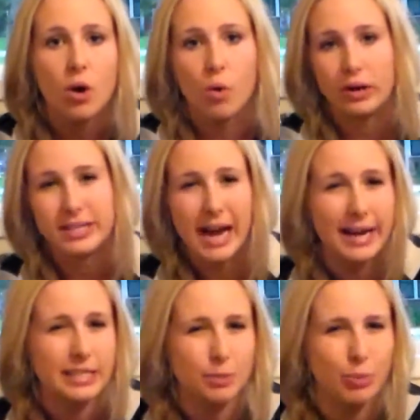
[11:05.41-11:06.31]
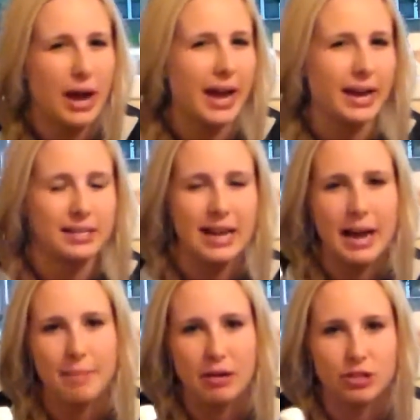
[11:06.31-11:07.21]
or Diet Sprite,
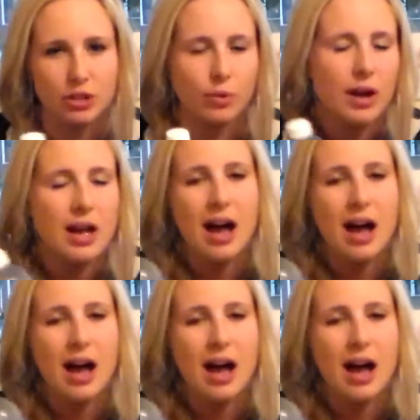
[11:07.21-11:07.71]
Diet Mountain Dew.